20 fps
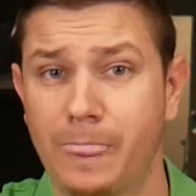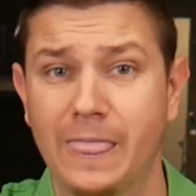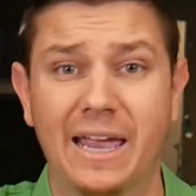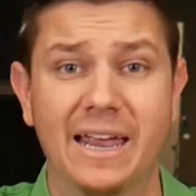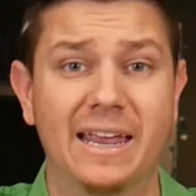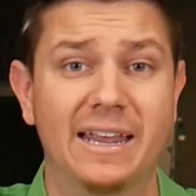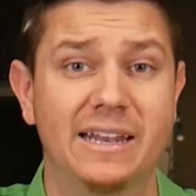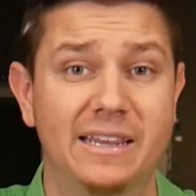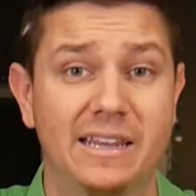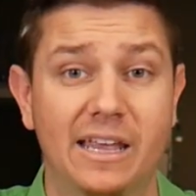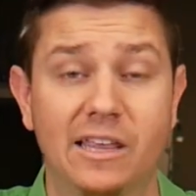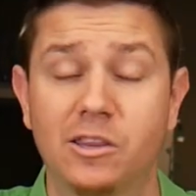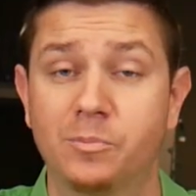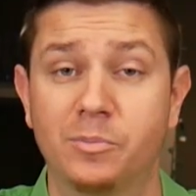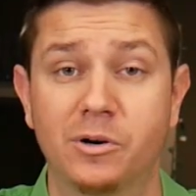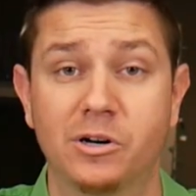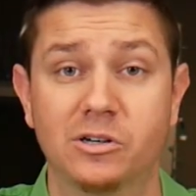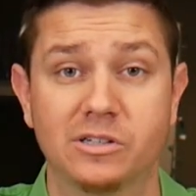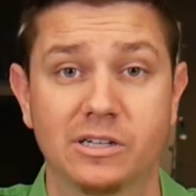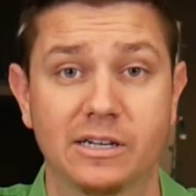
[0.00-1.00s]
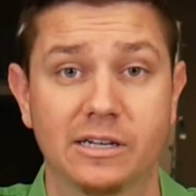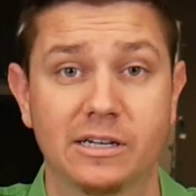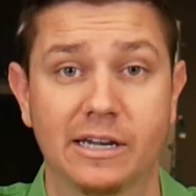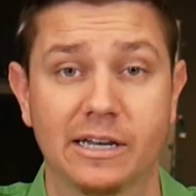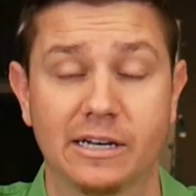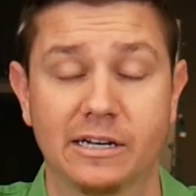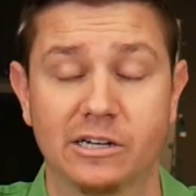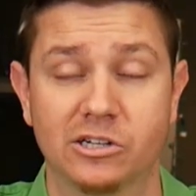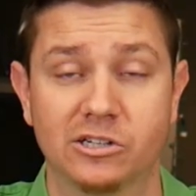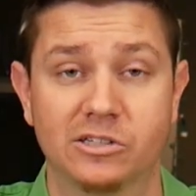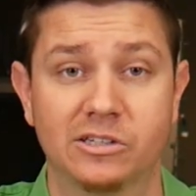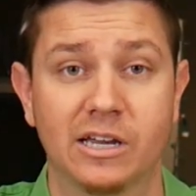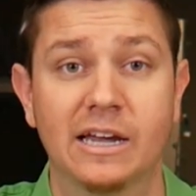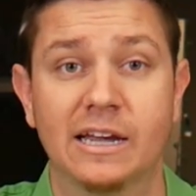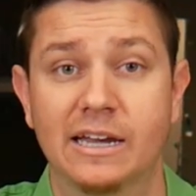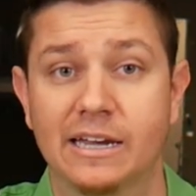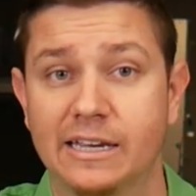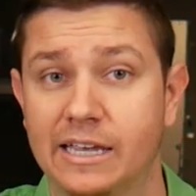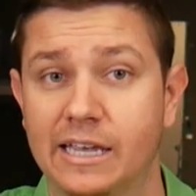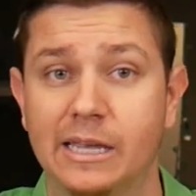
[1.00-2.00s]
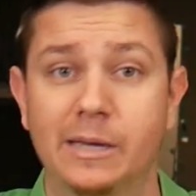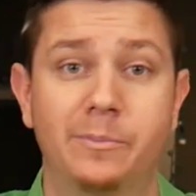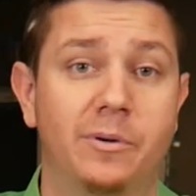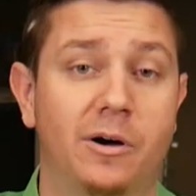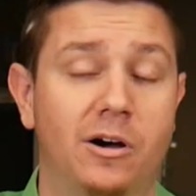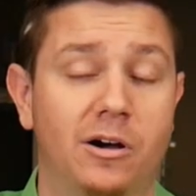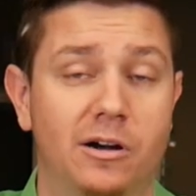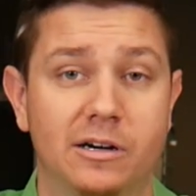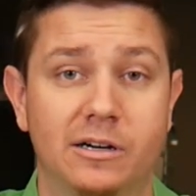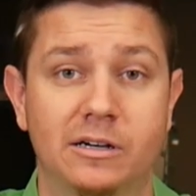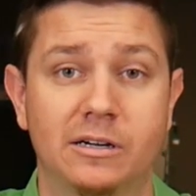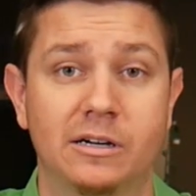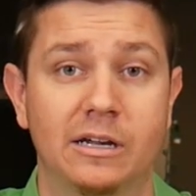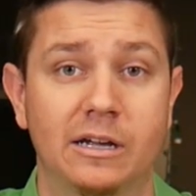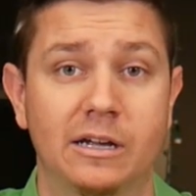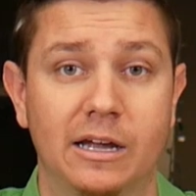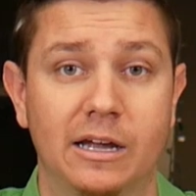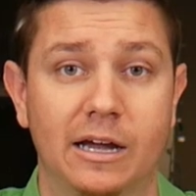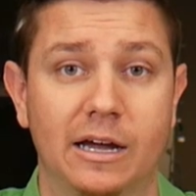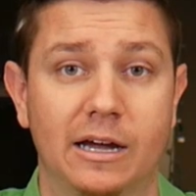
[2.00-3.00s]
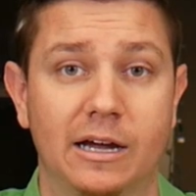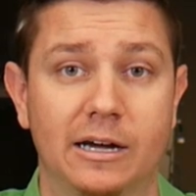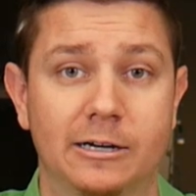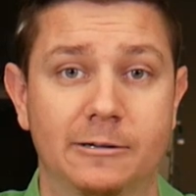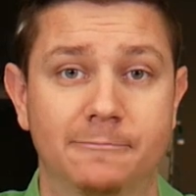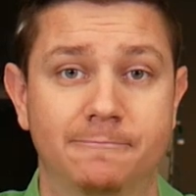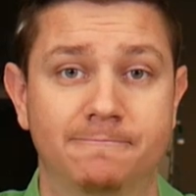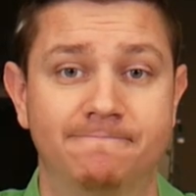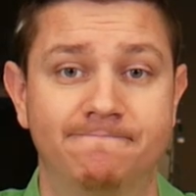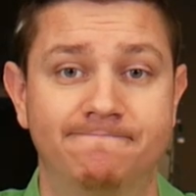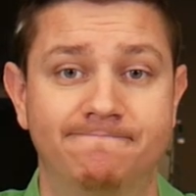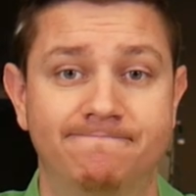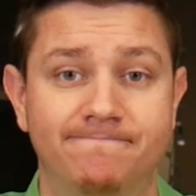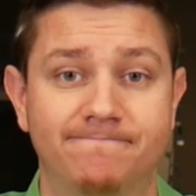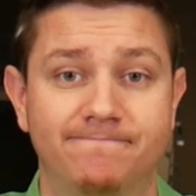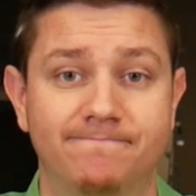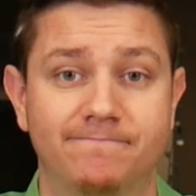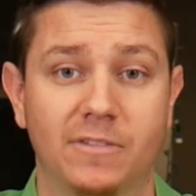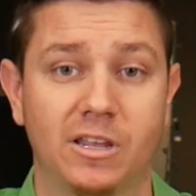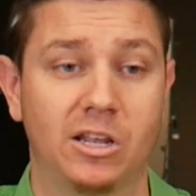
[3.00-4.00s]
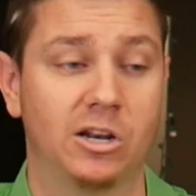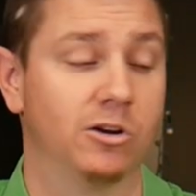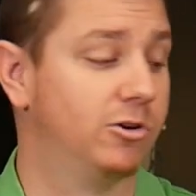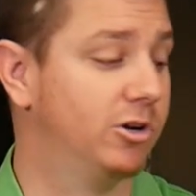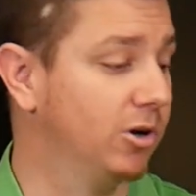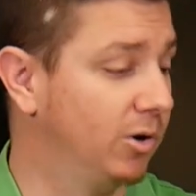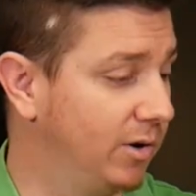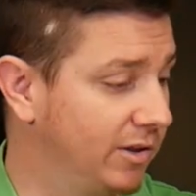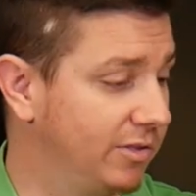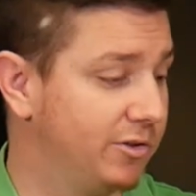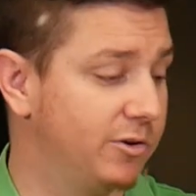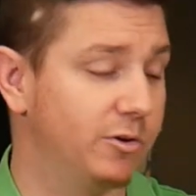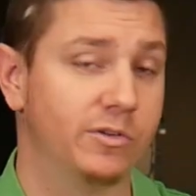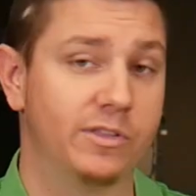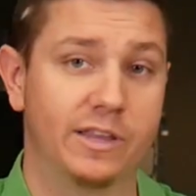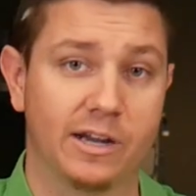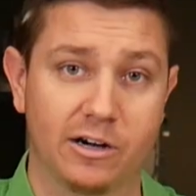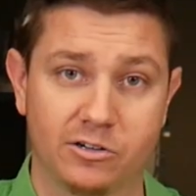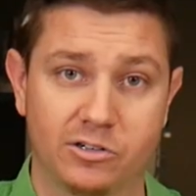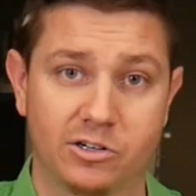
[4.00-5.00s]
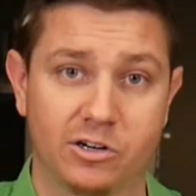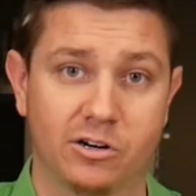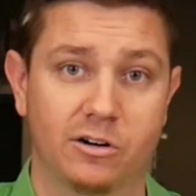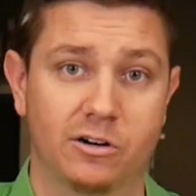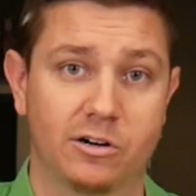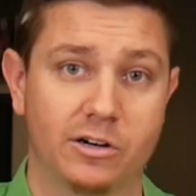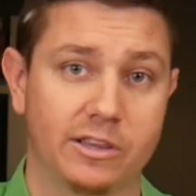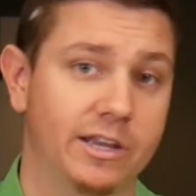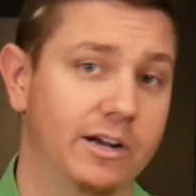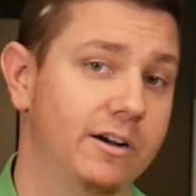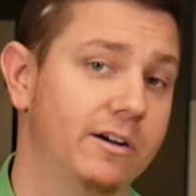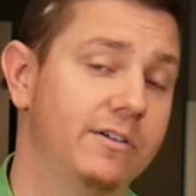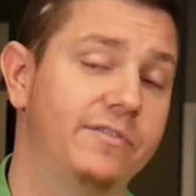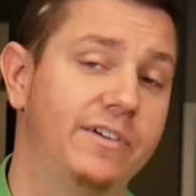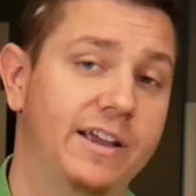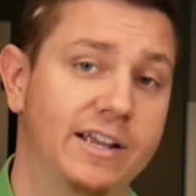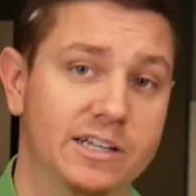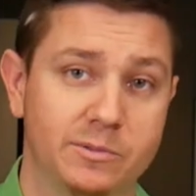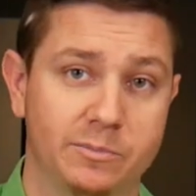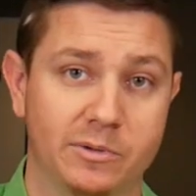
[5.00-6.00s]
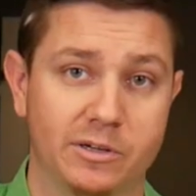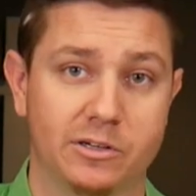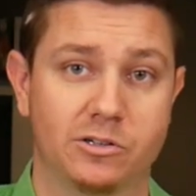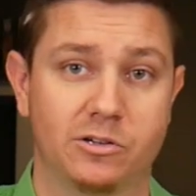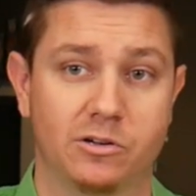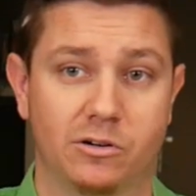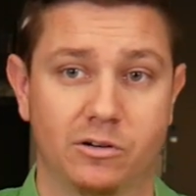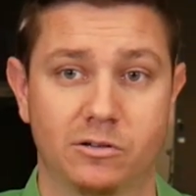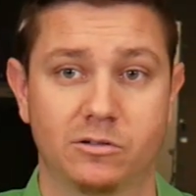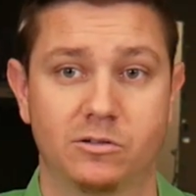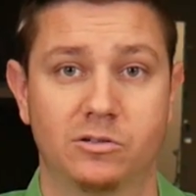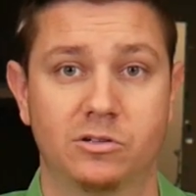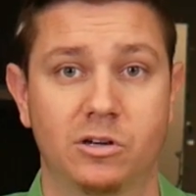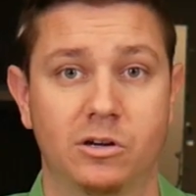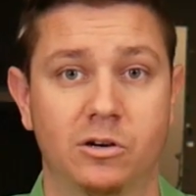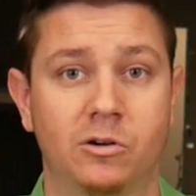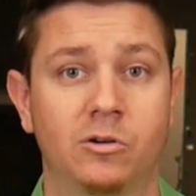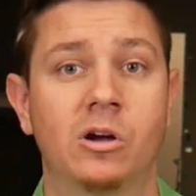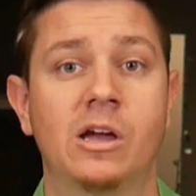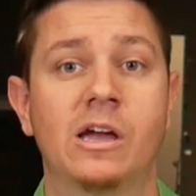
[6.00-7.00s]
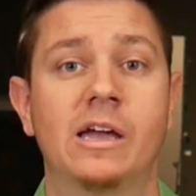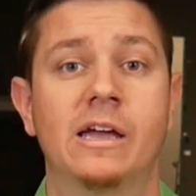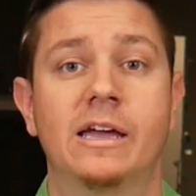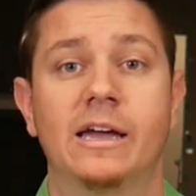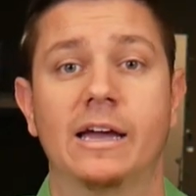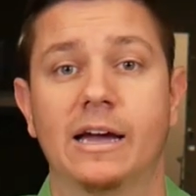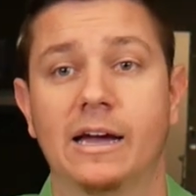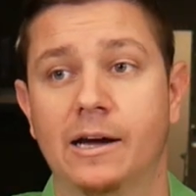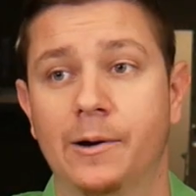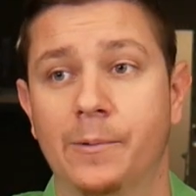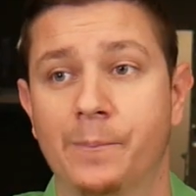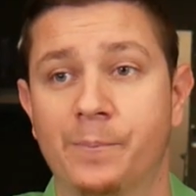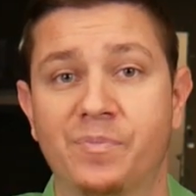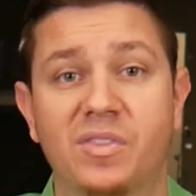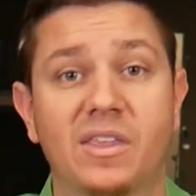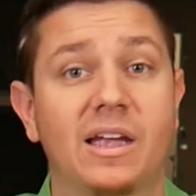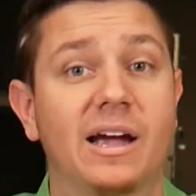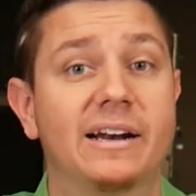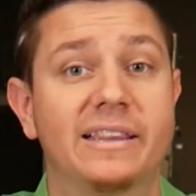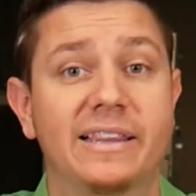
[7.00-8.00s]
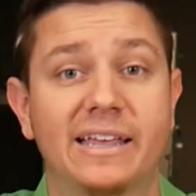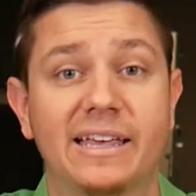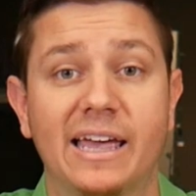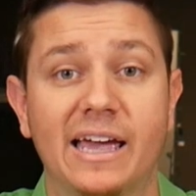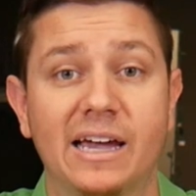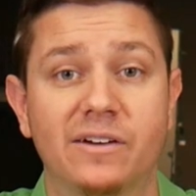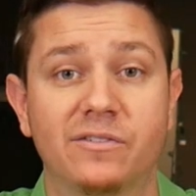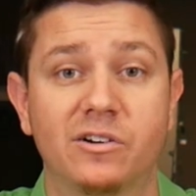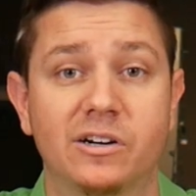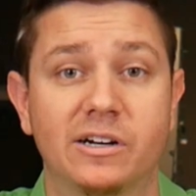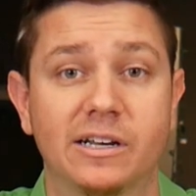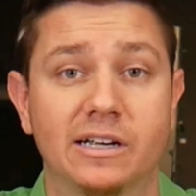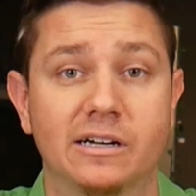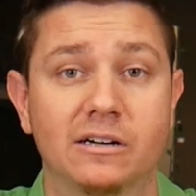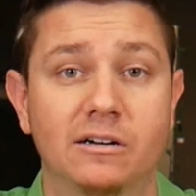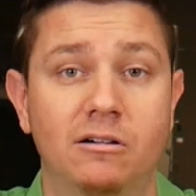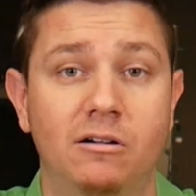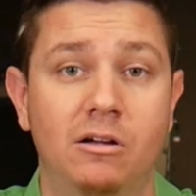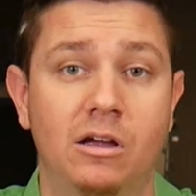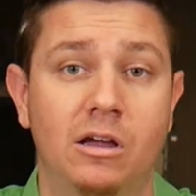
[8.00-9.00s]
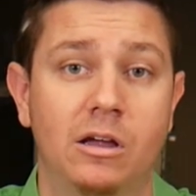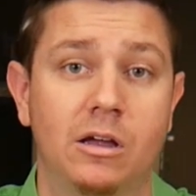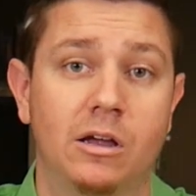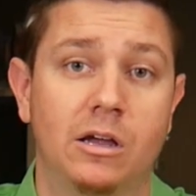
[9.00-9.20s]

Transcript: And the other person can just keep on going through their turn, their advancement turn. So kind of like Everdell,